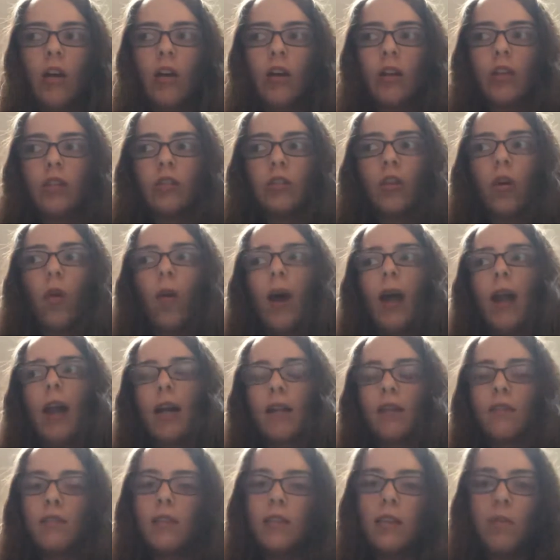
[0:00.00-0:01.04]
so at
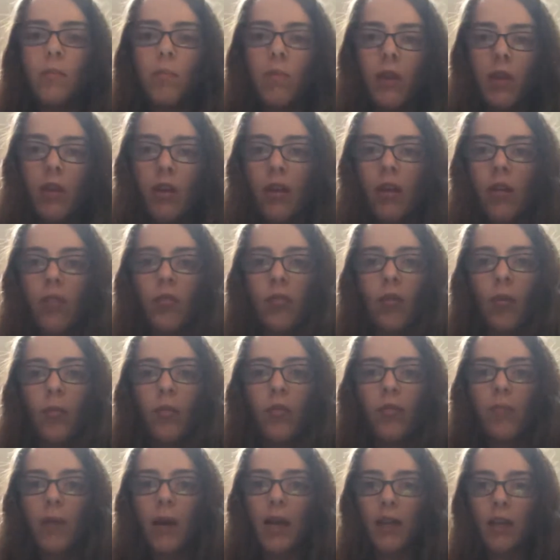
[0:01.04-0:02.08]
STP, some of
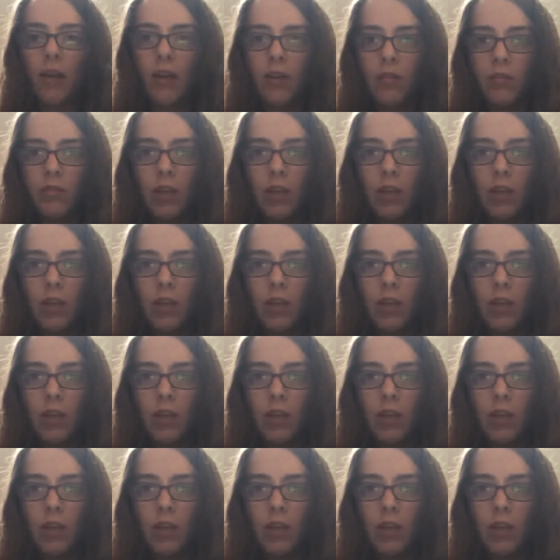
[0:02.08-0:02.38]
my kiddos